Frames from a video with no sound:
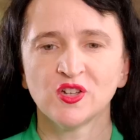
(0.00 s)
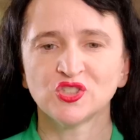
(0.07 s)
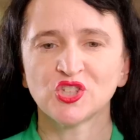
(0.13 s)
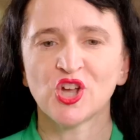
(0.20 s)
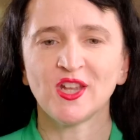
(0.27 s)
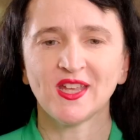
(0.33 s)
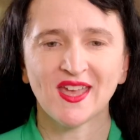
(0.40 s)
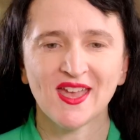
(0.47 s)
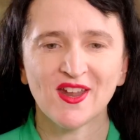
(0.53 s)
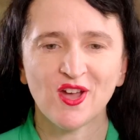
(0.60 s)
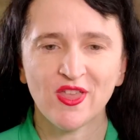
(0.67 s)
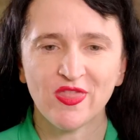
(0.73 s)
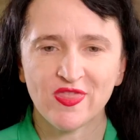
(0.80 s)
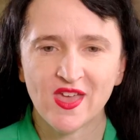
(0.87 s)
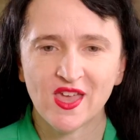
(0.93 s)
Tony, can
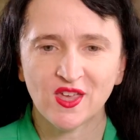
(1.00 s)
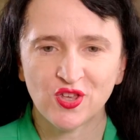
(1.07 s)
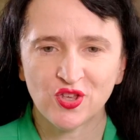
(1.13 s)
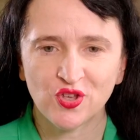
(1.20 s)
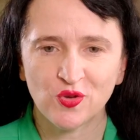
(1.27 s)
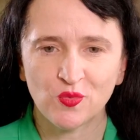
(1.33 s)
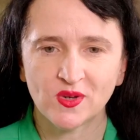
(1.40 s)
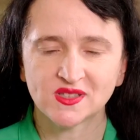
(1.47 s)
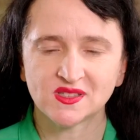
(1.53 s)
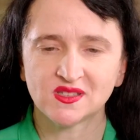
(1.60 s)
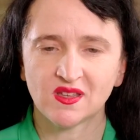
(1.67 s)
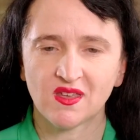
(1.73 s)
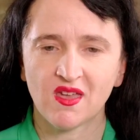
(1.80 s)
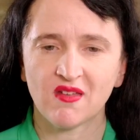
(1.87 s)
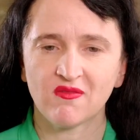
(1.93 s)
I thank you
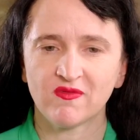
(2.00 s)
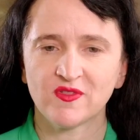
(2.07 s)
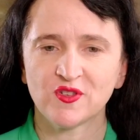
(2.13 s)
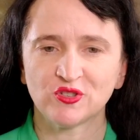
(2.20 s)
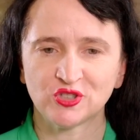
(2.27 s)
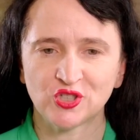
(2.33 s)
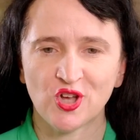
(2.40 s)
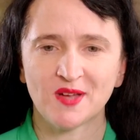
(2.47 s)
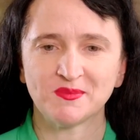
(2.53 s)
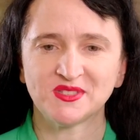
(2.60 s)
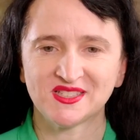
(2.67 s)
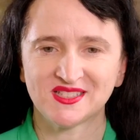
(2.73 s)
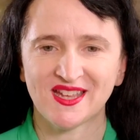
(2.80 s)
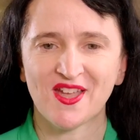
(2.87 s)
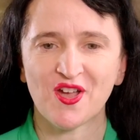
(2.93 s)
once again for your time
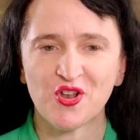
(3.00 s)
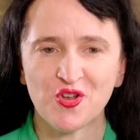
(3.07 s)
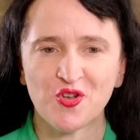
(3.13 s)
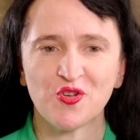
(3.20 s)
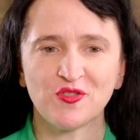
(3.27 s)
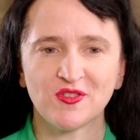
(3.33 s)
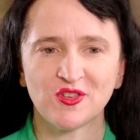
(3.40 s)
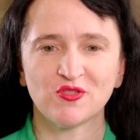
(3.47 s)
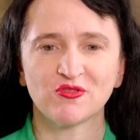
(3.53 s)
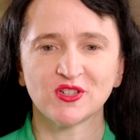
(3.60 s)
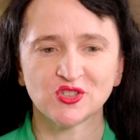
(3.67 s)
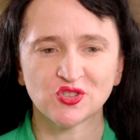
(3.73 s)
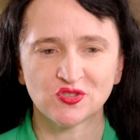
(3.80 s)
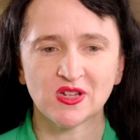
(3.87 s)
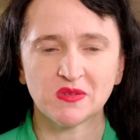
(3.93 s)
today? I know that you're
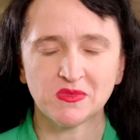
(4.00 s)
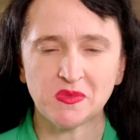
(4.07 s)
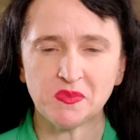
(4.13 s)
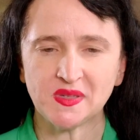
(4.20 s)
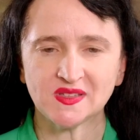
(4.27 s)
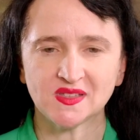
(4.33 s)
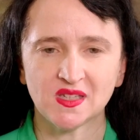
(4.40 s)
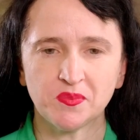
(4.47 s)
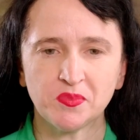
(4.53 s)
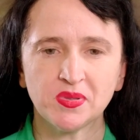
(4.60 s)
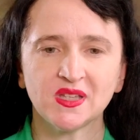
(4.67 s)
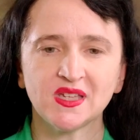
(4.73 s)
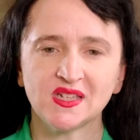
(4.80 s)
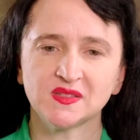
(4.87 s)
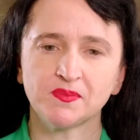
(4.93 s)
extremely busy.
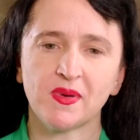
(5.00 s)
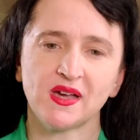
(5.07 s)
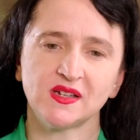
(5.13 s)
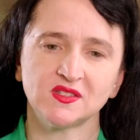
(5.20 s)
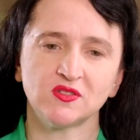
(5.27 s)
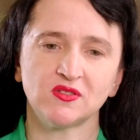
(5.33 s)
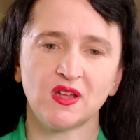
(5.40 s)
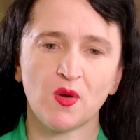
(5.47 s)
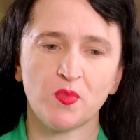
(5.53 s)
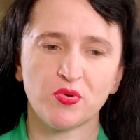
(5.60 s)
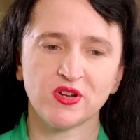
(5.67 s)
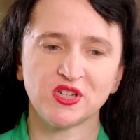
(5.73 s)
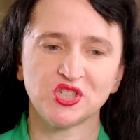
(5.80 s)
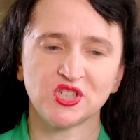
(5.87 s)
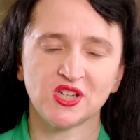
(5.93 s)
Please pass on our
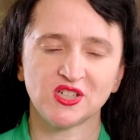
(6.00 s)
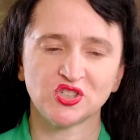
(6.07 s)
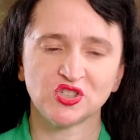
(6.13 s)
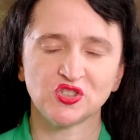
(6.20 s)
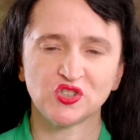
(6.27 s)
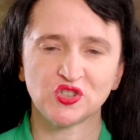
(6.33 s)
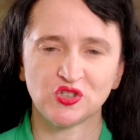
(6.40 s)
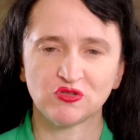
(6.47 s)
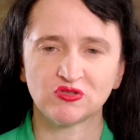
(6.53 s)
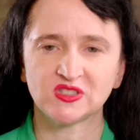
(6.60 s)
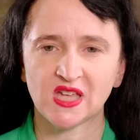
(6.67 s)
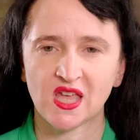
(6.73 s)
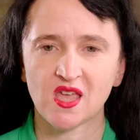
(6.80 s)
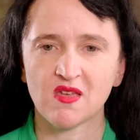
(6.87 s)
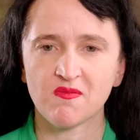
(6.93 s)
appreciation to your
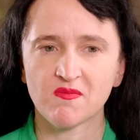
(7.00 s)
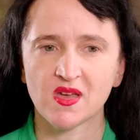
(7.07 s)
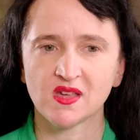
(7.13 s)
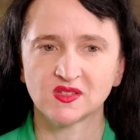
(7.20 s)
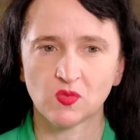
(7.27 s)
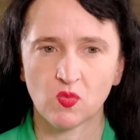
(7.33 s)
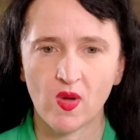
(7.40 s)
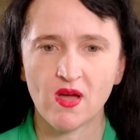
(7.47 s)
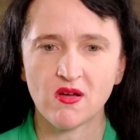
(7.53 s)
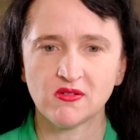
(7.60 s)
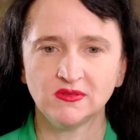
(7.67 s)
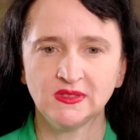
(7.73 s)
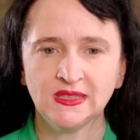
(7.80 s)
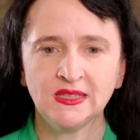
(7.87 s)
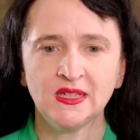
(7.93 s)
team as
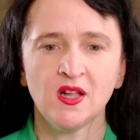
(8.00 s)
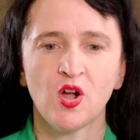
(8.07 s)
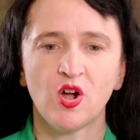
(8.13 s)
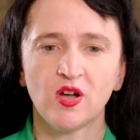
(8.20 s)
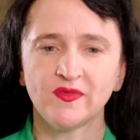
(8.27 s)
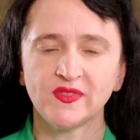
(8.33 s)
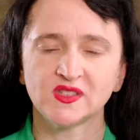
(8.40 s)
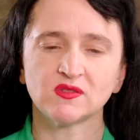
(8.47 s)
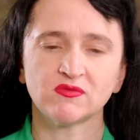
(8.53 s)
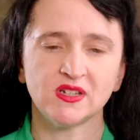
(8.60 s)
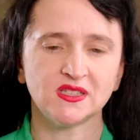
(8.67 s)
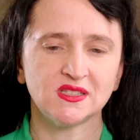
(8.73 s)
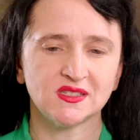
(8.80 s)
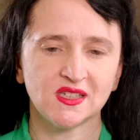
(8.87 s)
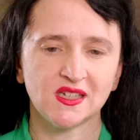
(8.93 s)
well. On this
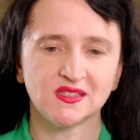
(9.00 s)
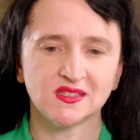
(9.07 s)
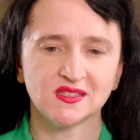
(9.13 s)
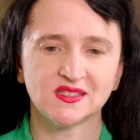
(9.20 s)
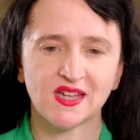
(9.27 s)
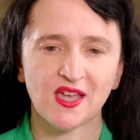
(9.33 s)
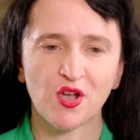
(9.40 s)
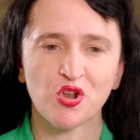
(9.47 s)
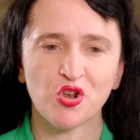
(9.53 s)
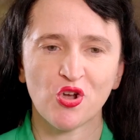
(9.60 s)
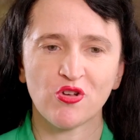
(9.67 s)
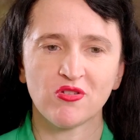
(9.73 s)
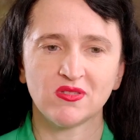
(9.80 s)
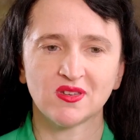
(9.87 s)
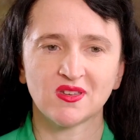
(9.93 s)
Rare Diseases Day, I
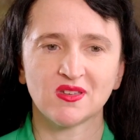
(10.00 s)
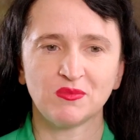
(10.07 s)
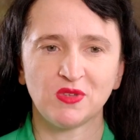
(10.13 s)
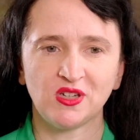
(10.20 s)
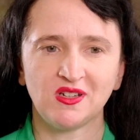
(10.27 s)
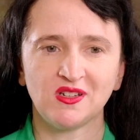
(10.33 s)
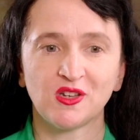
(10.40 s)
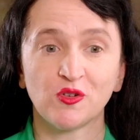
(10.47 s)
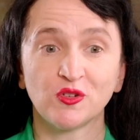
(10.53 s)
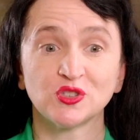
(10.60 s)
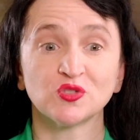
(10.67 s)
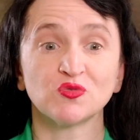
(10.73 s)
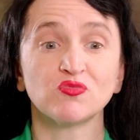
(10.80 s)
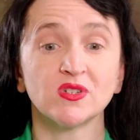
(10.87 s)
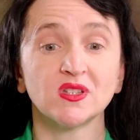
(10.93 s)
know the community are going
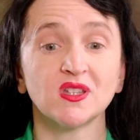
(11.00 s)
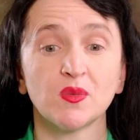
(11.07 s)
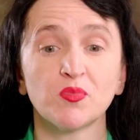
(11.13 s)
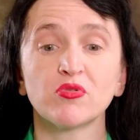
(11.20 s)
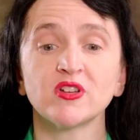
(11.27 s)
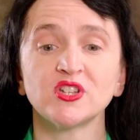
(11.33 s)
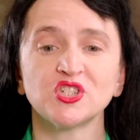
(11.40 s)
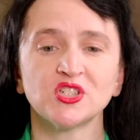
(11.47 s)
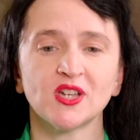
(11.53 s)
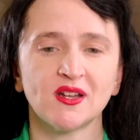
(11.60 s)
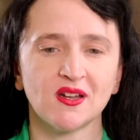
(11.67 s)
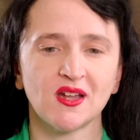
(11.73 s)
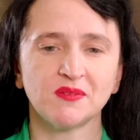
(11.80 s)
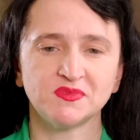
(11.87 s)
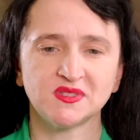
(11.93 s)
to really
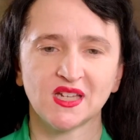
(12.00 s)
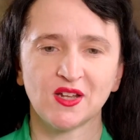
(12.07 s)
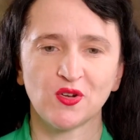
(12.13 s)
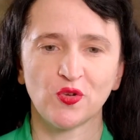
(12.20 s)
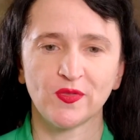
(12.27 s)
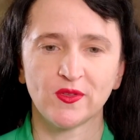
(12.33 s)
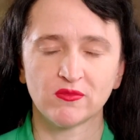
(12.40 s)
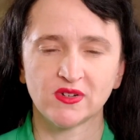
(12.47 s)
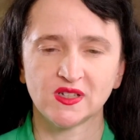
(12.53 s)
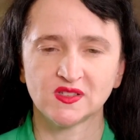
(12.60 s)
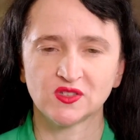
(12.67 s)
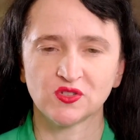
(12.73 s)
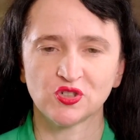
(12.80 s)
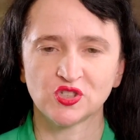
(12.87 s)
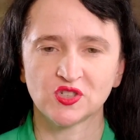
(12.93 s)
appreciate an update on the
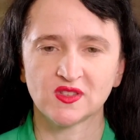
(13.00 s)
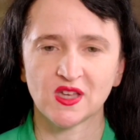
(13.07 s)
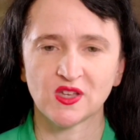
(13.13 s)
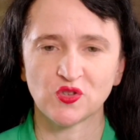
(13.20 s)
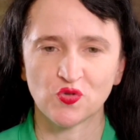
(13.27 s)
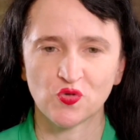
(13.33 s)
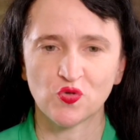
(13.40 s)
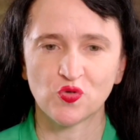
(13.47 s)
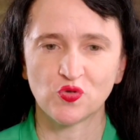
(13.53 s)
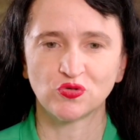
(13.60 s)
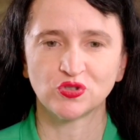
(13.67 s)
research that you're all